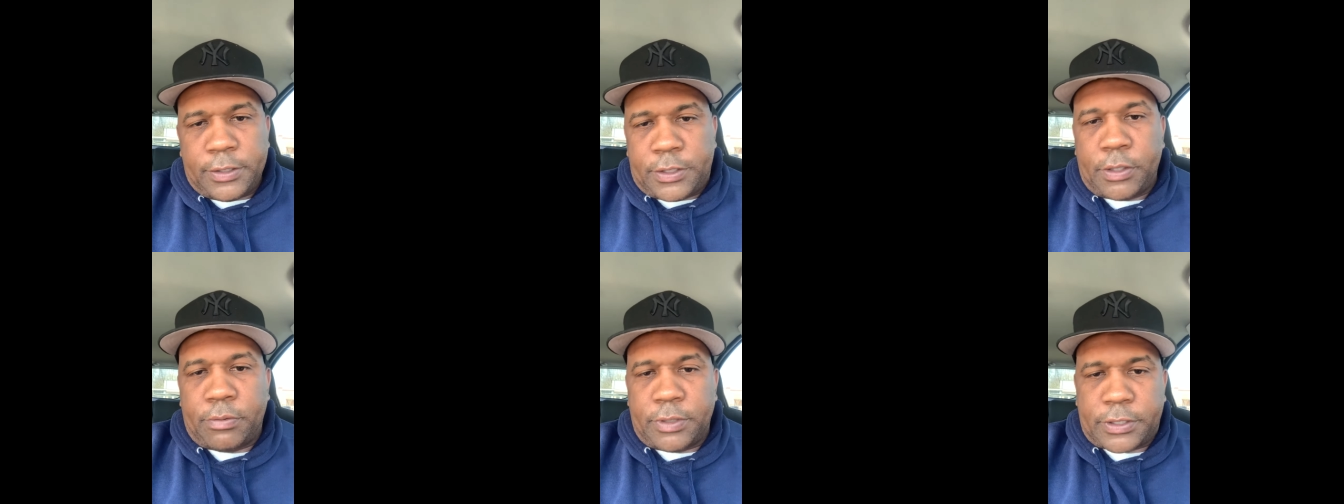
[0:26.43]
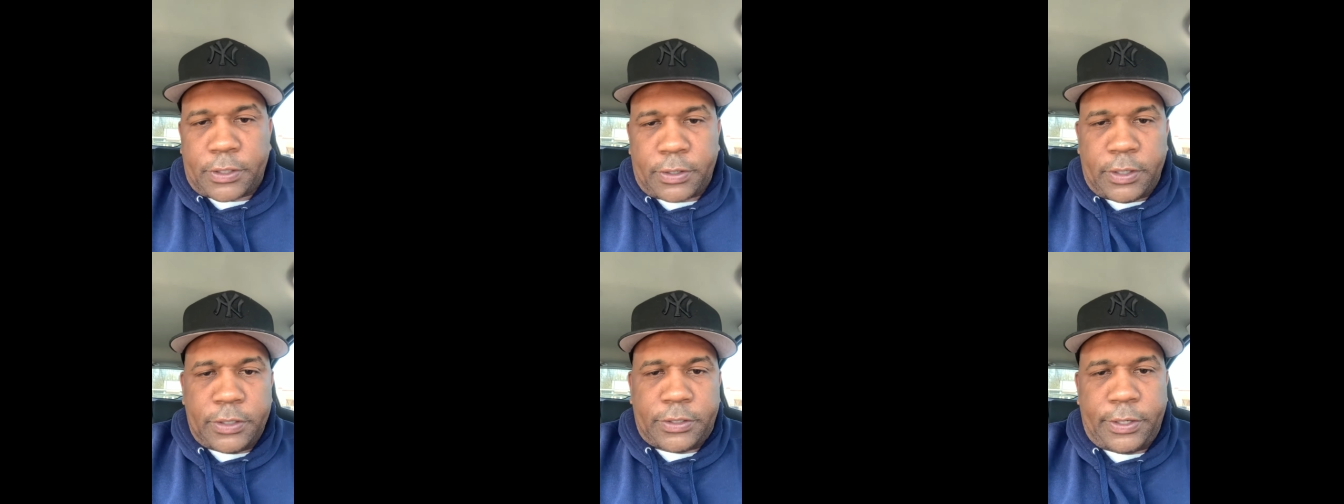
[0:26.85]
to
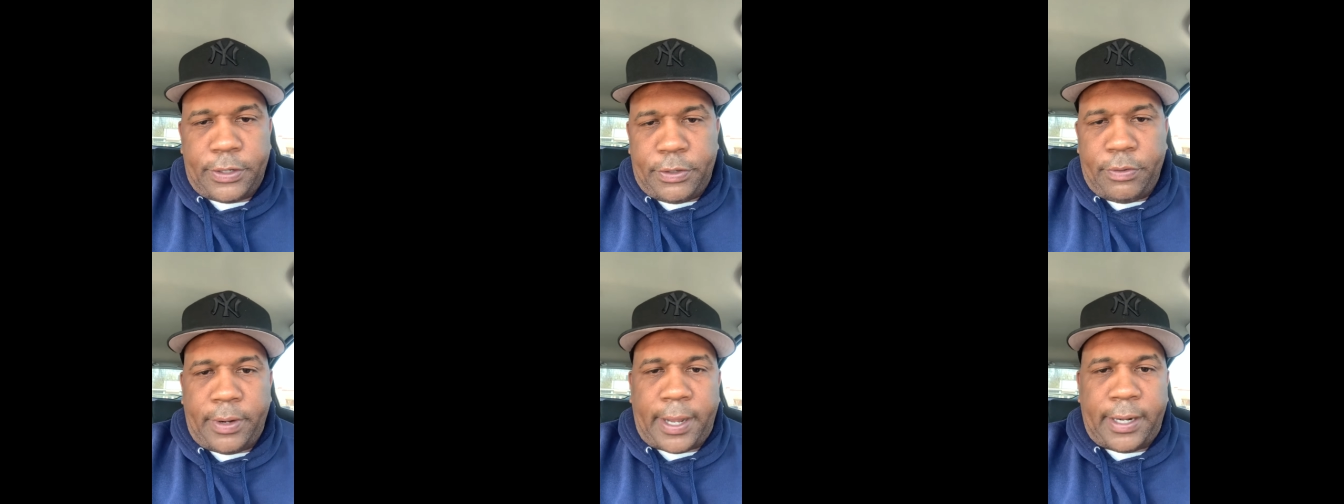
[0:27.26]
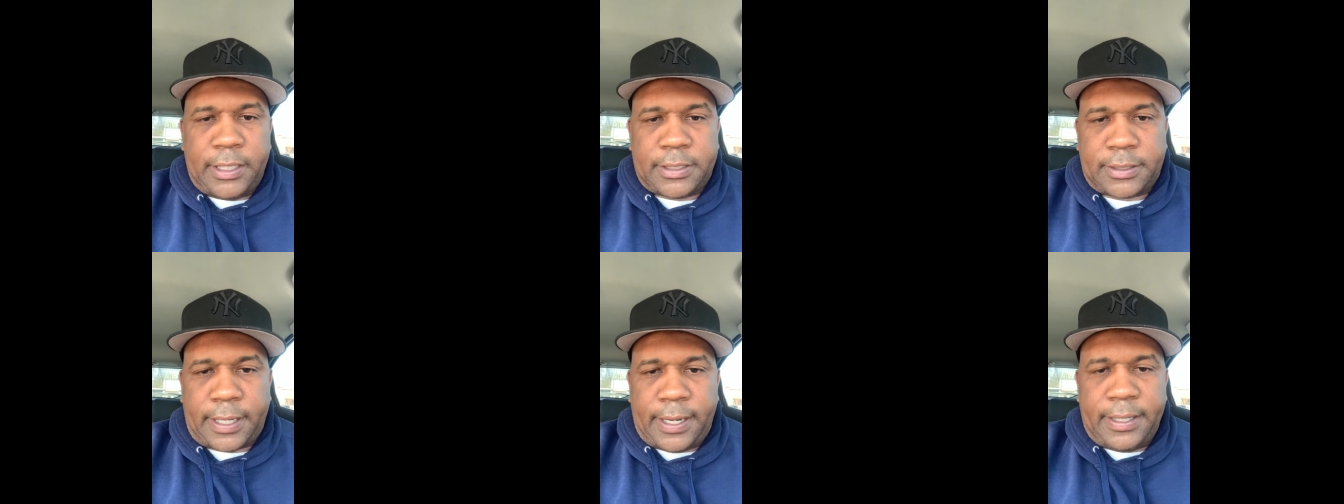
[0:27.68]
return to the United
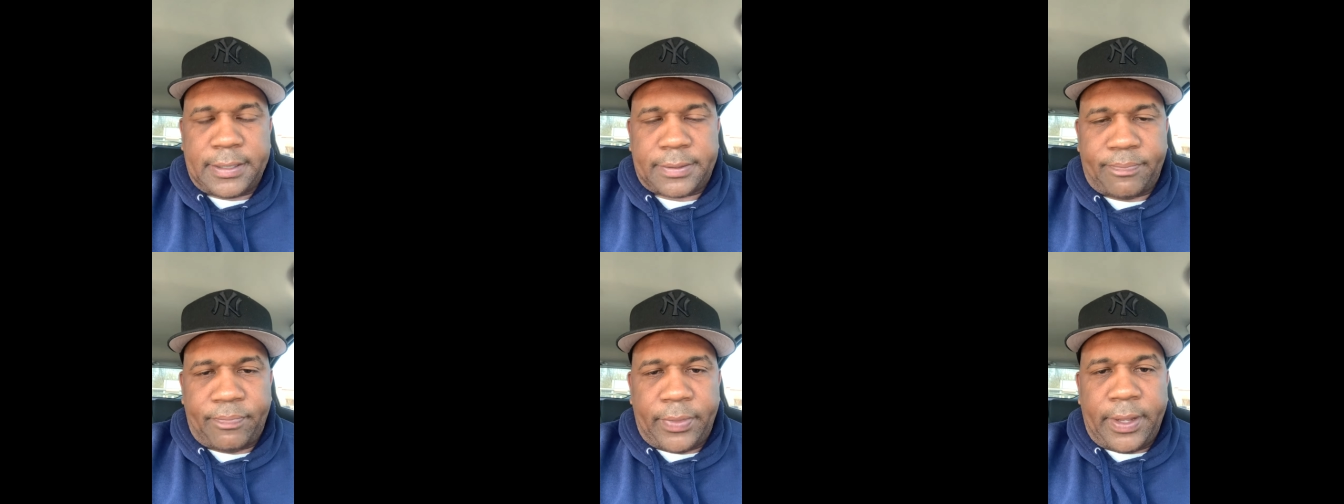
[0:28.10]
States.